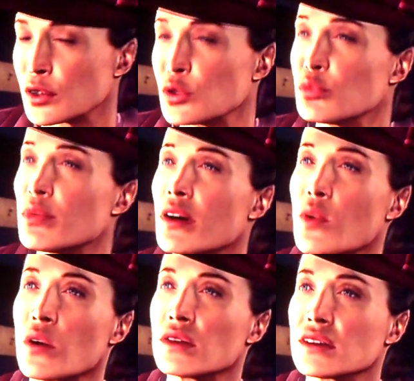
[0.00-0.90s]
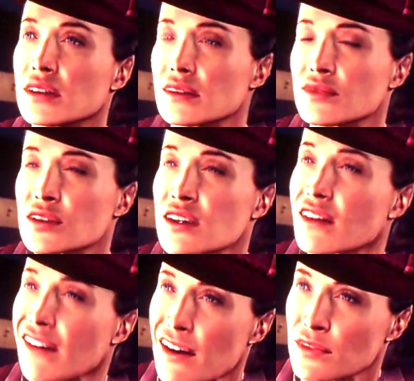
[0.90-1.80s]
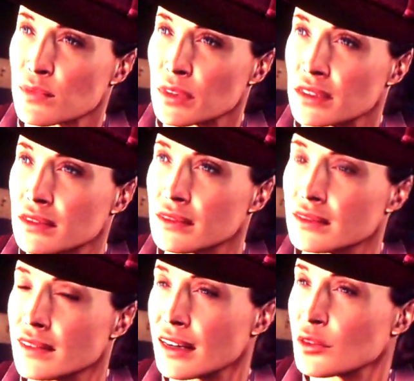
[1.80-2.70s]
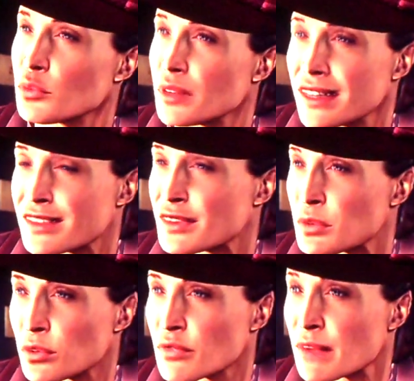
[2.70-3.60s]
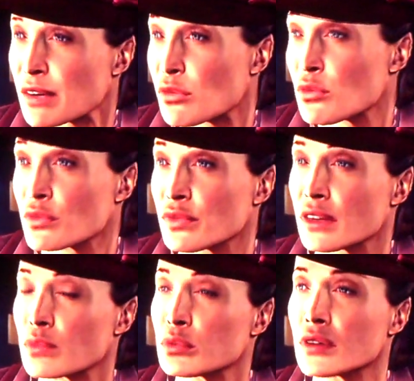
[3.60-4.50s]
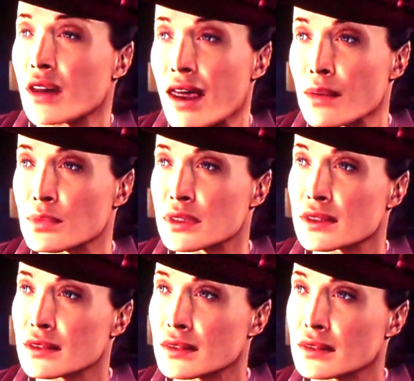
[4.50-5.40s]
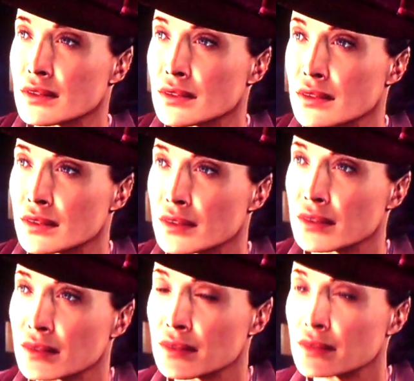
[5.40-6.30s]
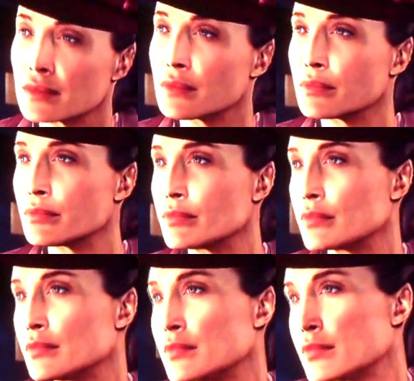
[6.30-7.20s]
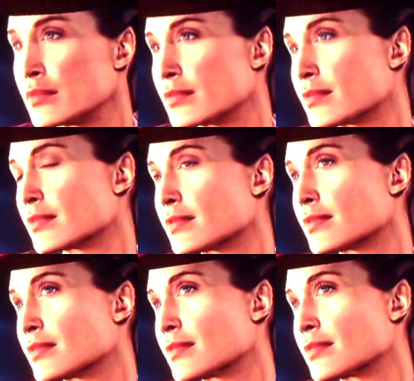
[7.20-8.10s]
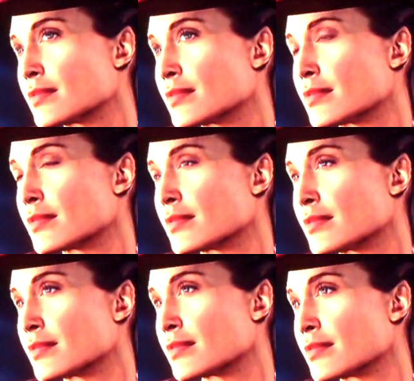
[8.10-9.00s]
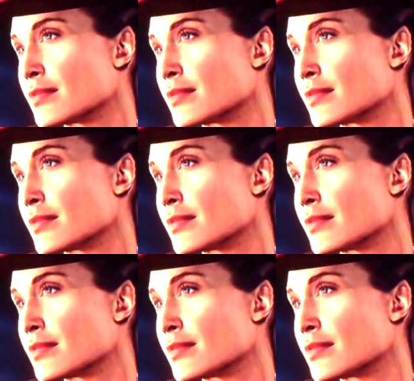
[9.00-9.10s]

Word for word: Lothar Buchwalter was a craftsman. I don't believe he would. Lothar Buchwalter was a craftsman. I'm Russian, so I stick cigarettes in my vagina for fun.